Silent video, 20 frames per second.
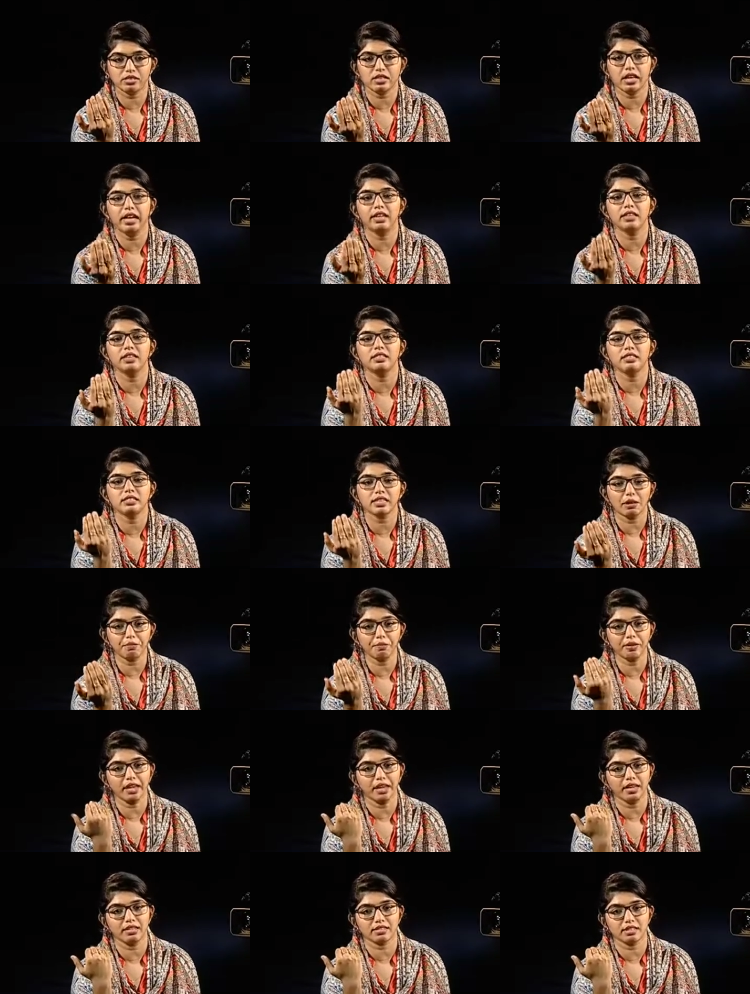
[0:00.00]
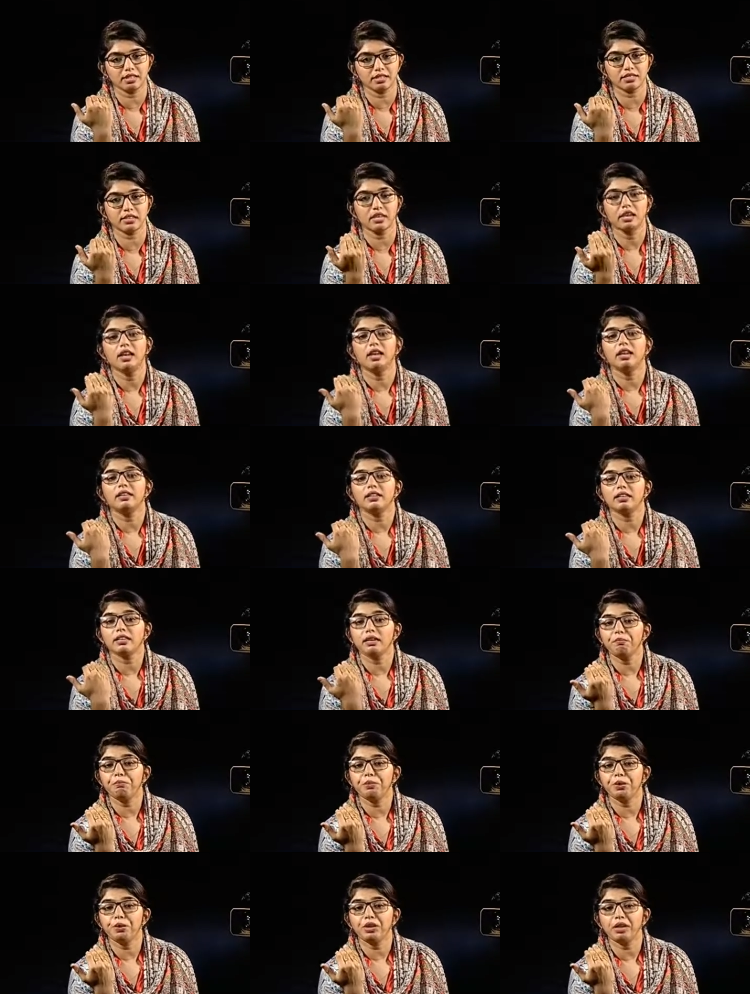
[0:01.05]
and in some cases the
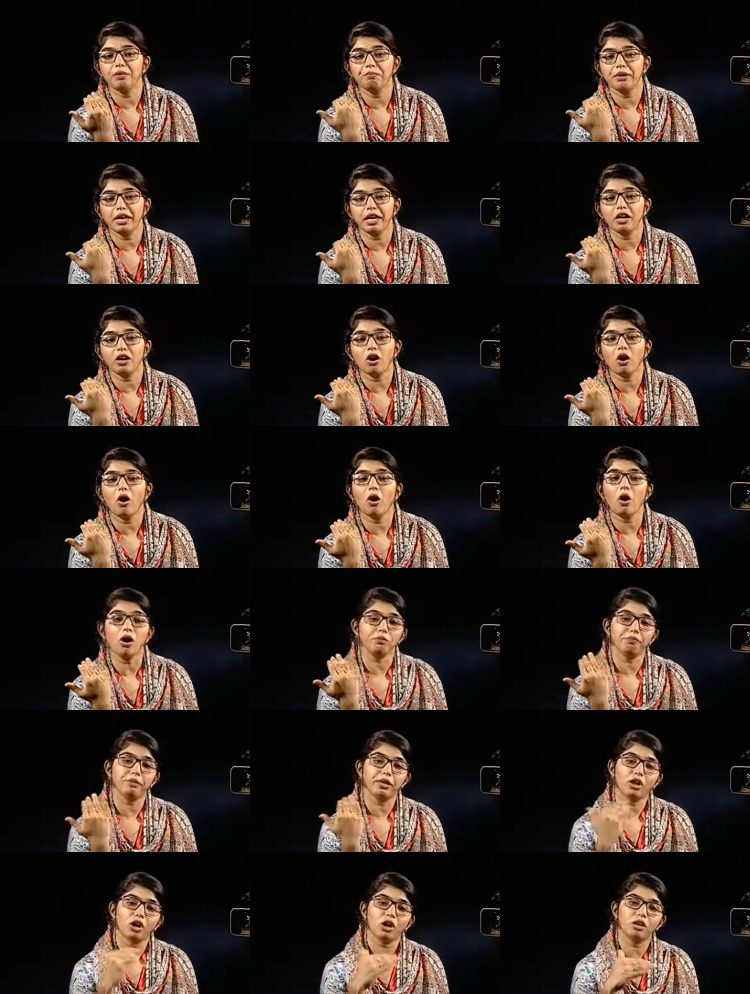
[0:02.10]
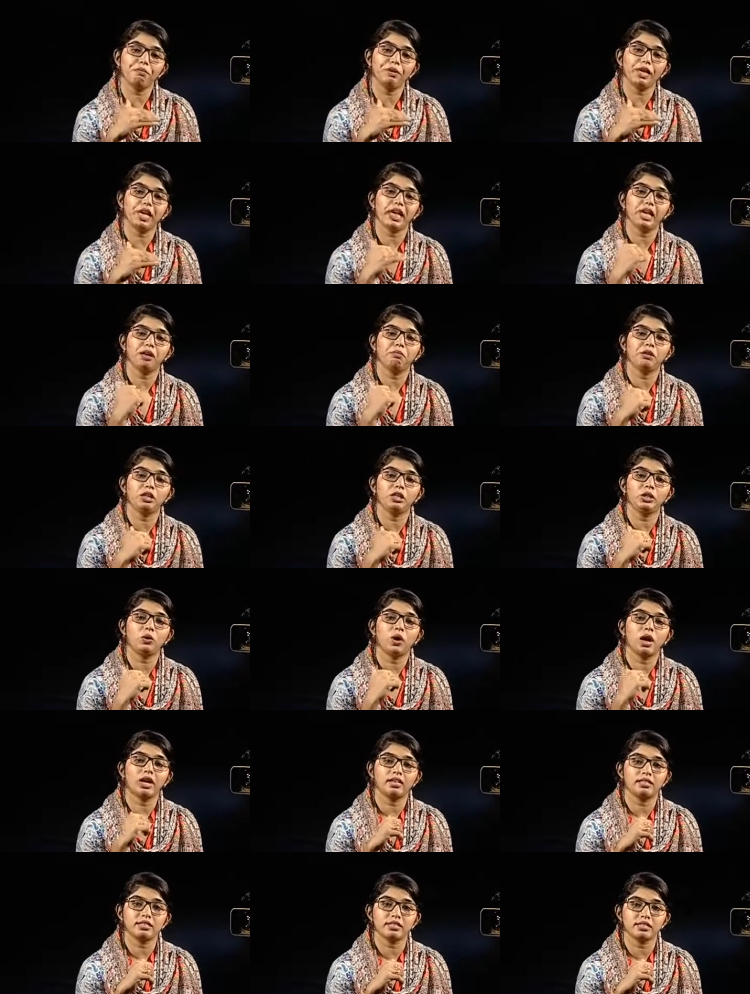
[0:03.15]
computer may or may not be able to
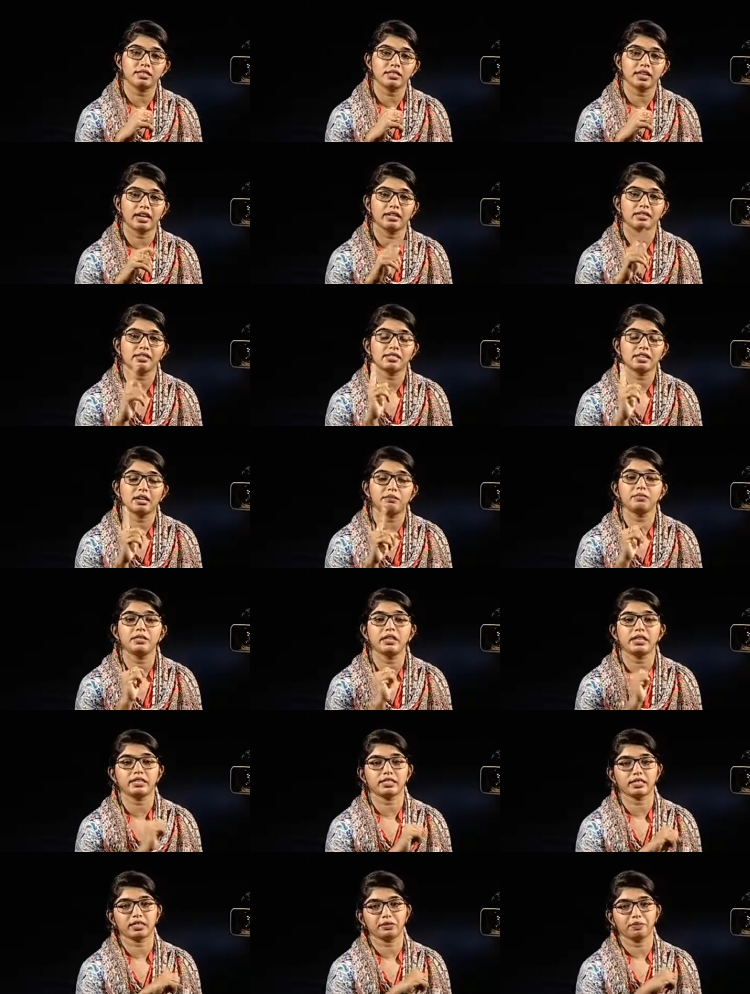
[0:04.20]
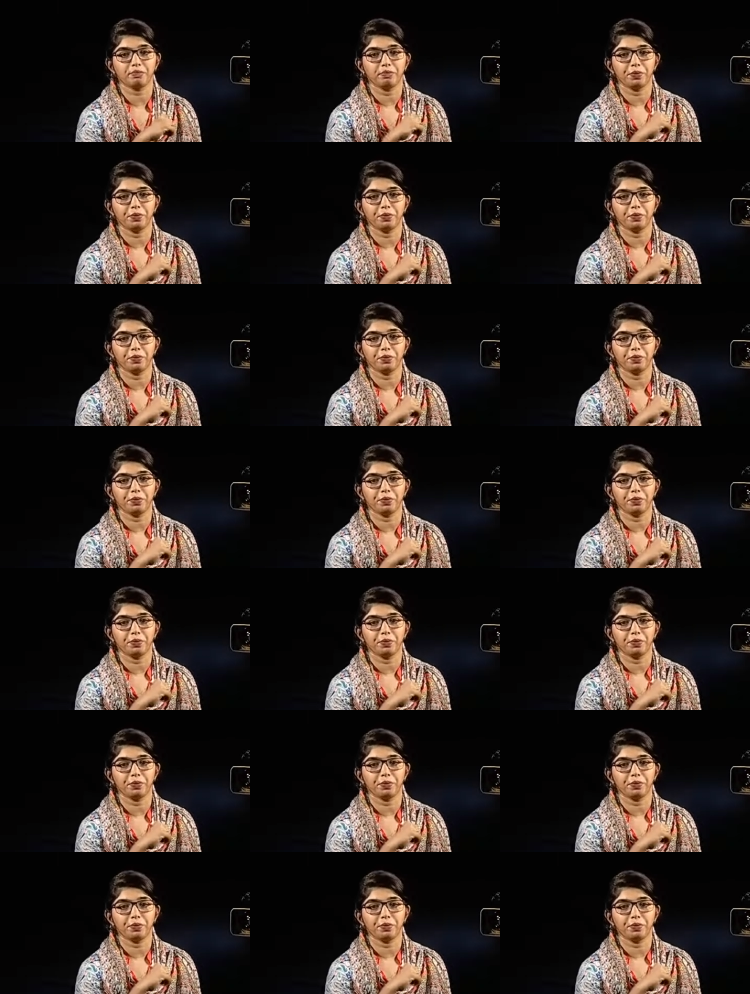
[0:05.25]
understand some data.